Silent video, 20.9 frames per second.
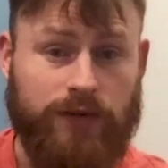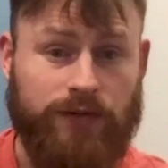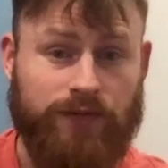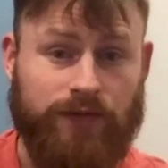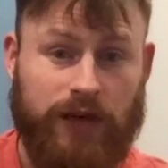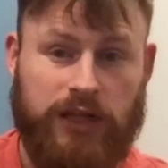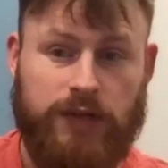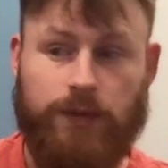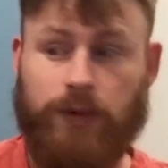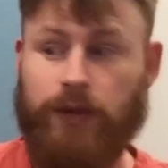in
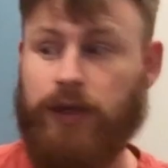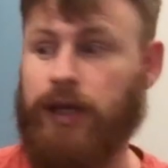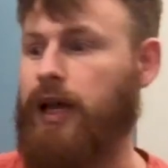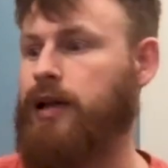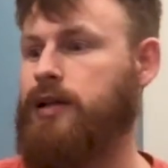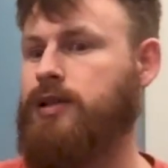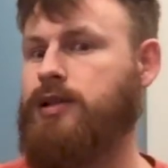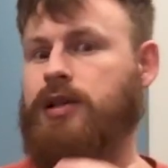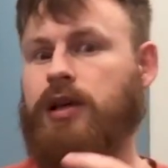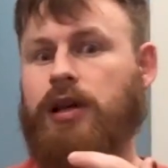Facebook
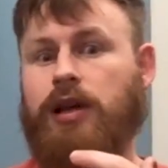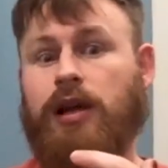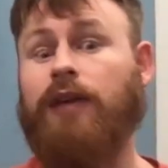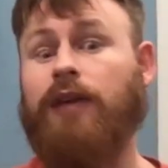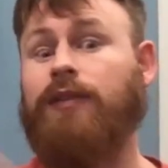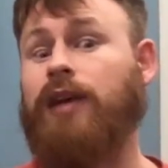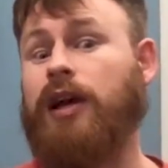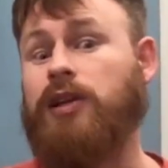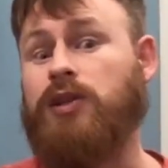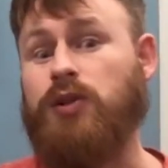ads.
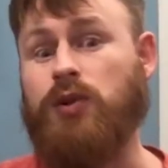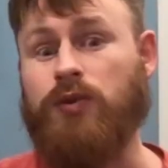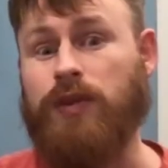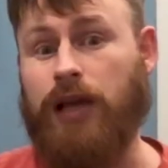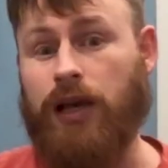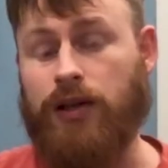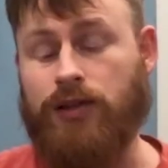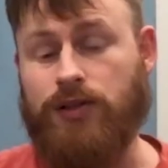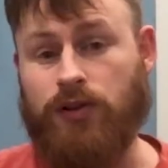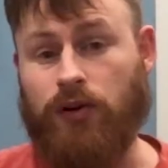I've got
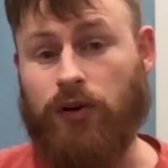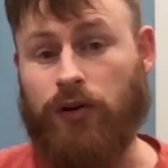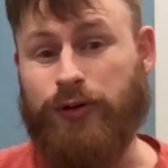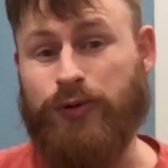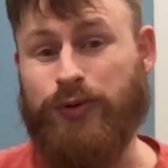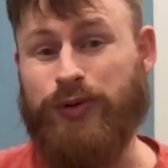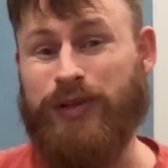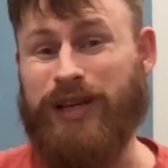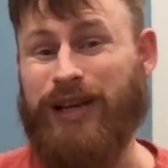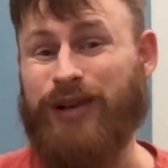$2,000
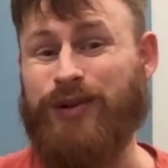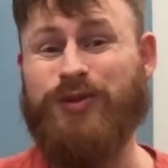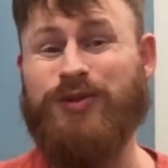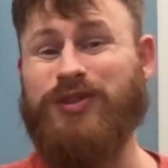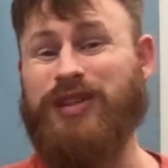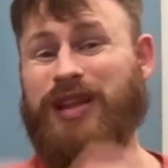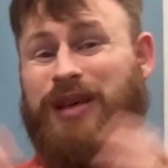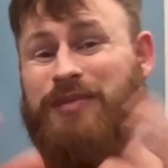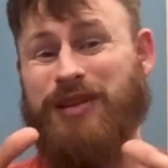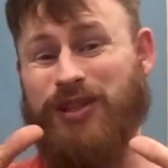retainers.
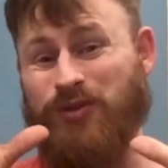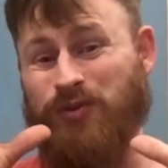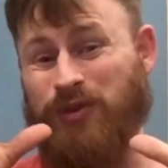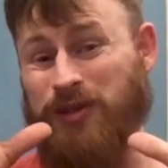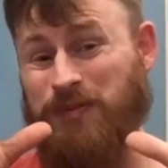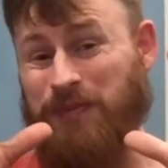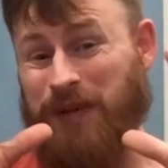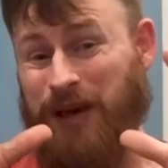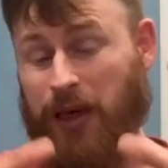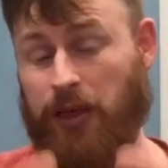So that means we
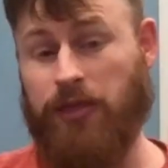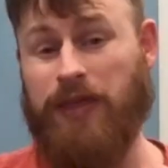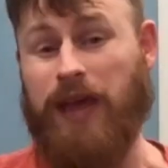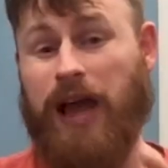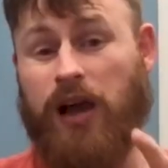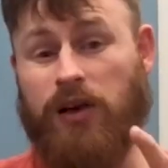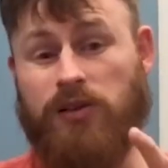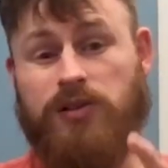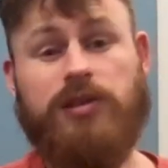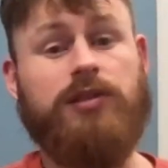spent
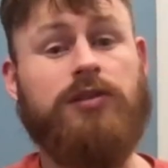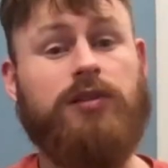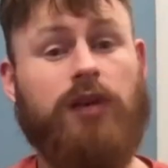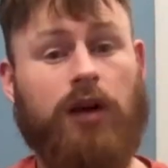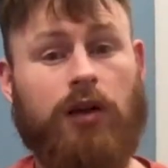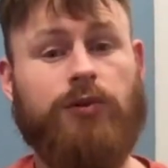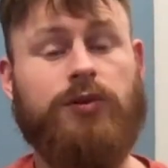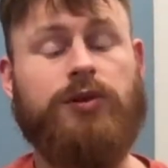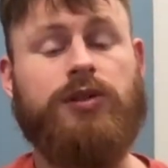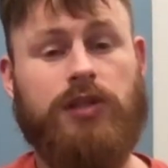
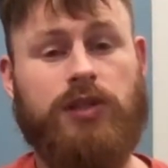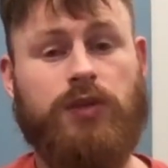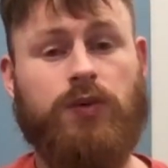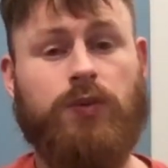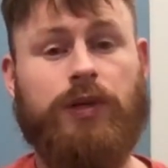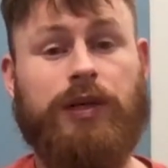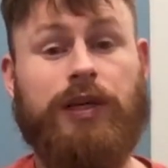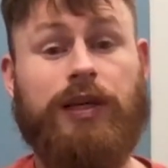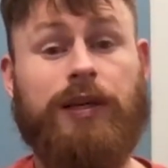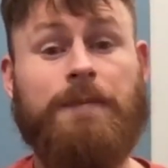$1,000 this
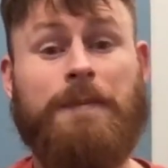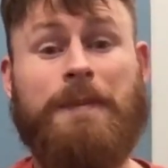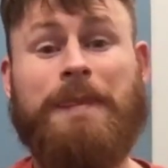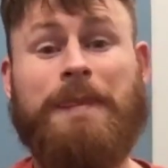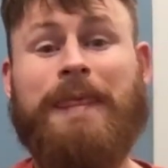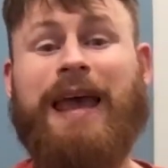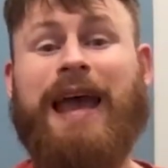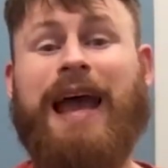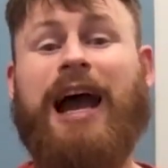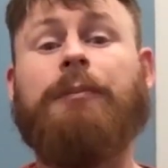week.
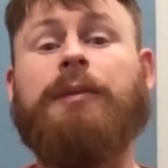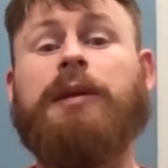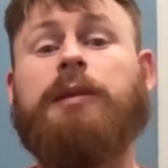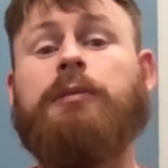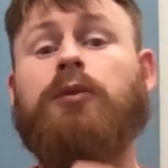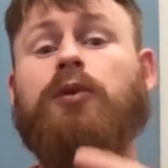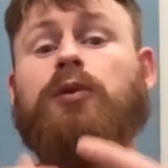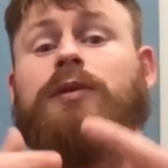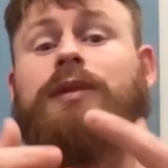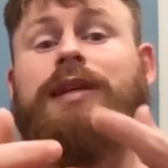How many
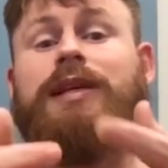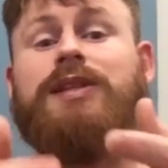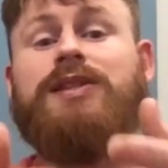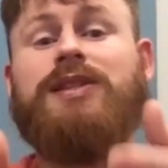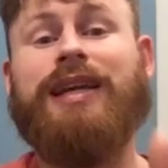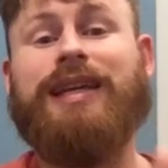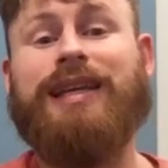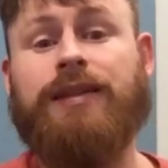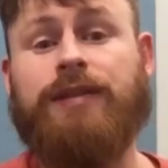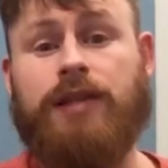more leads
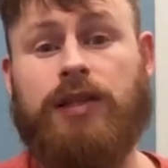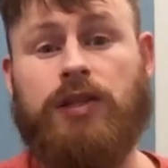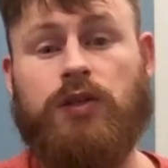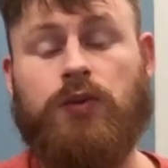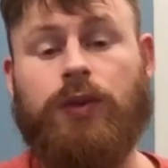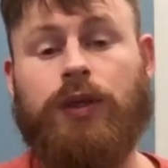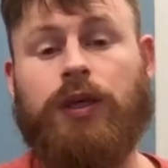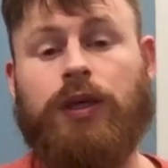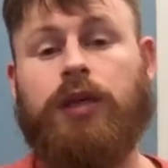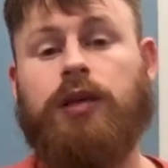did I get this
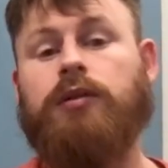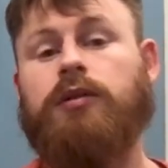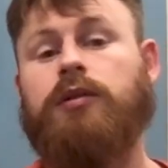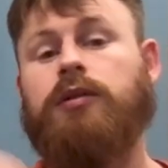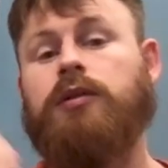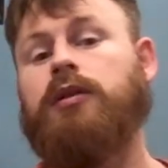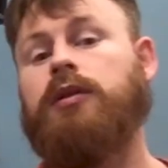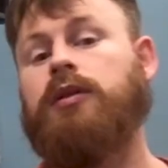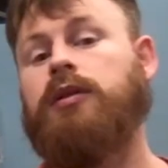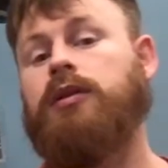week
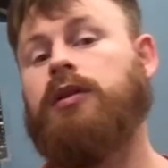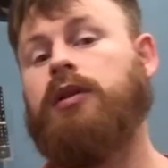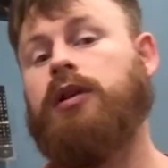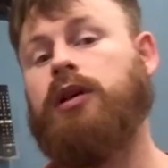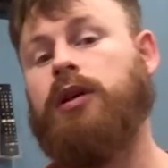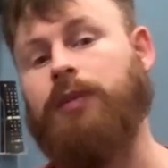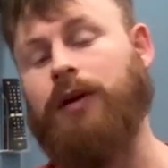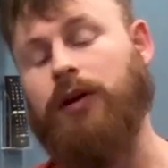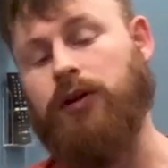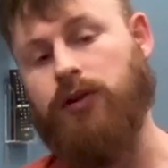
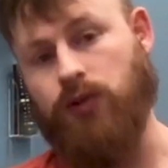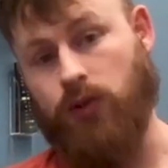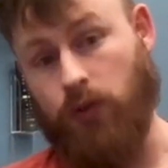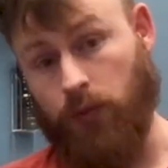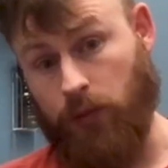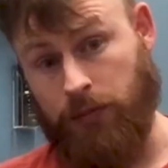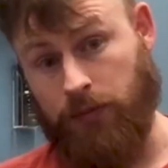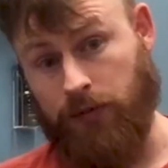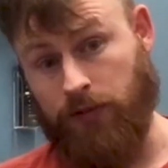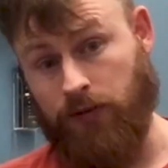compared to the
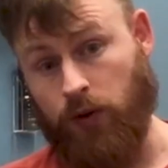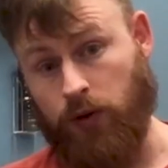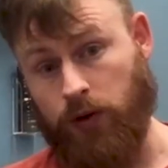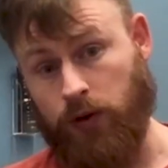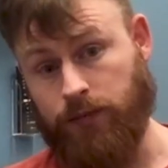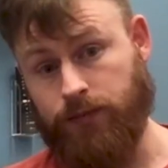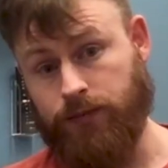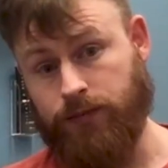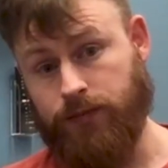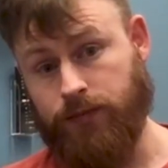week before,
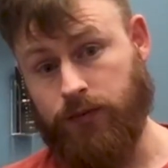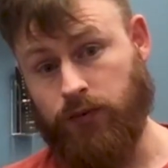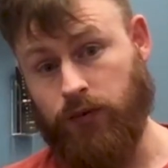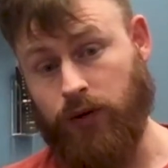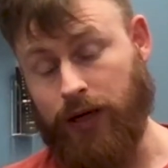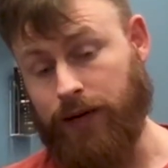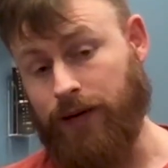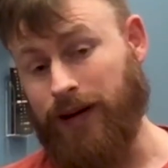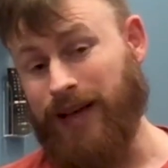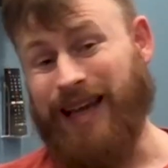
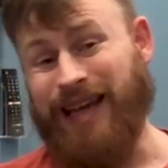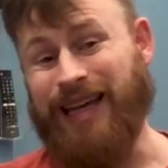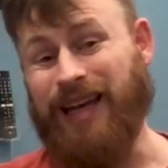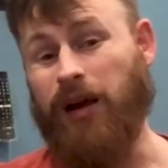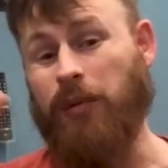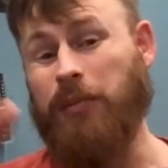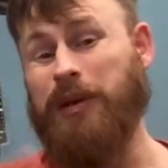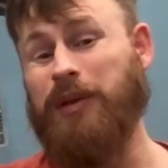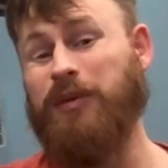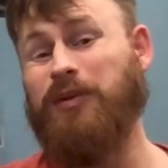right? And
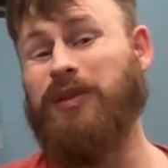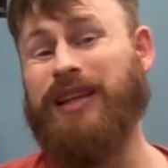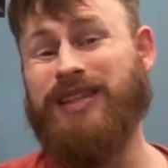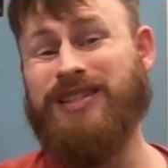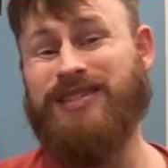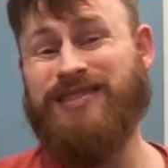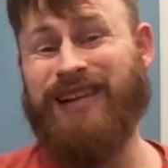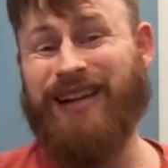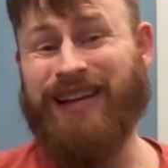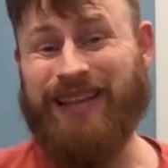how many
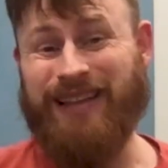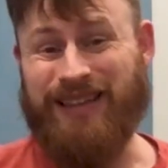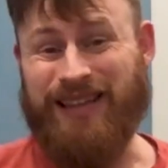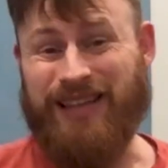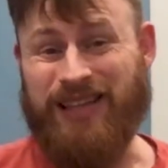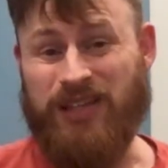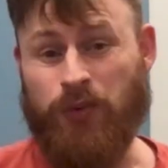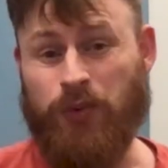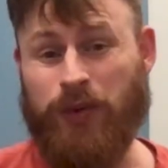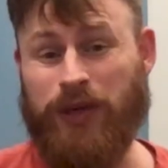leads did I get
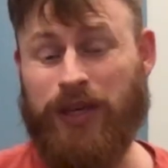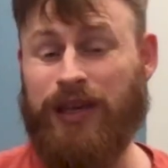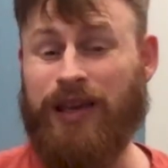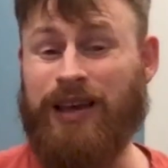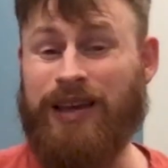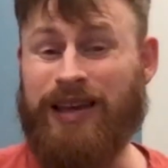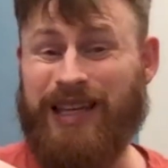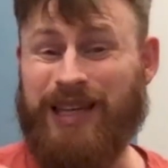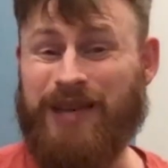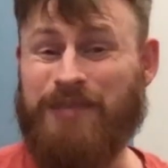this week
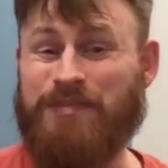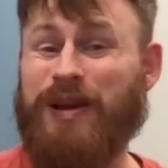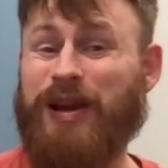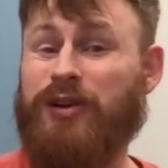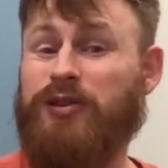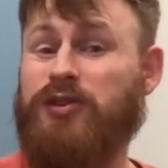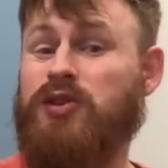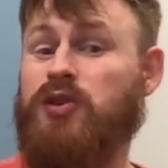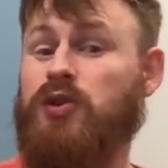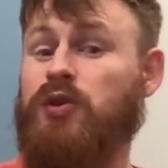
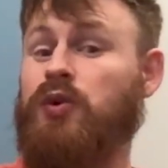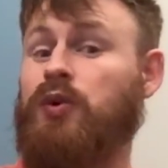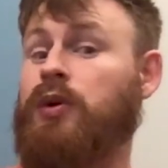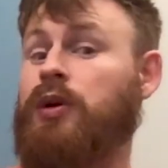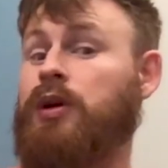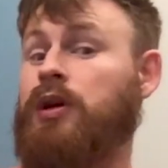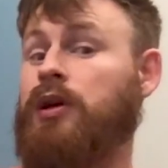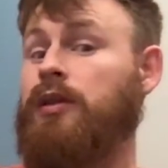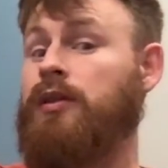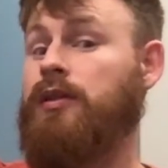compared to
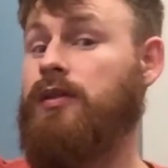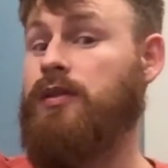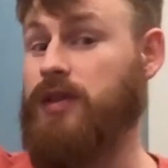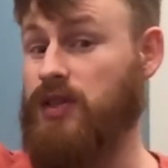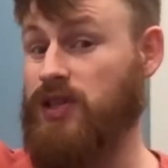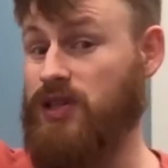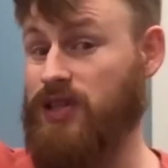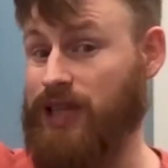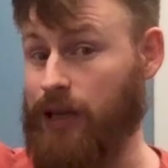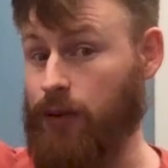this
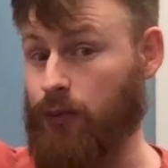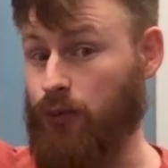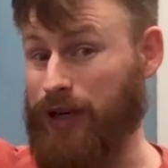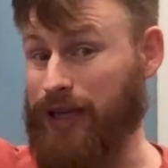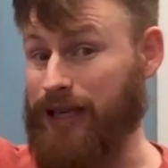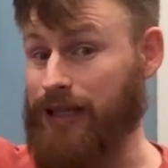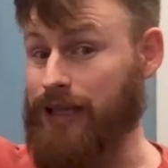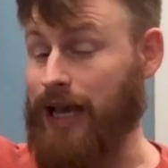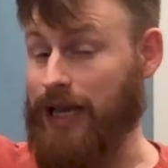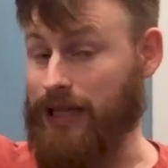same
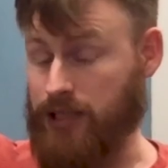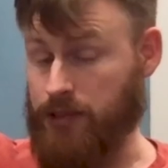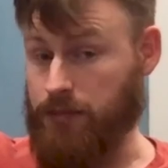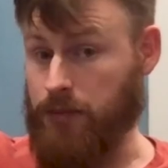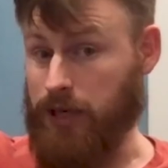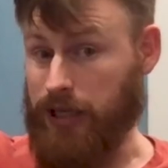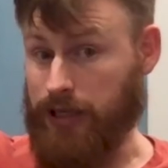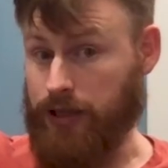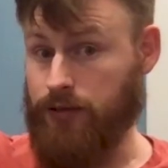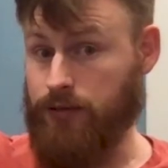week last
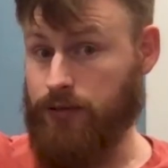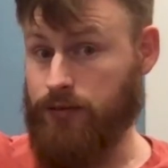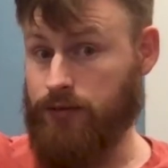month?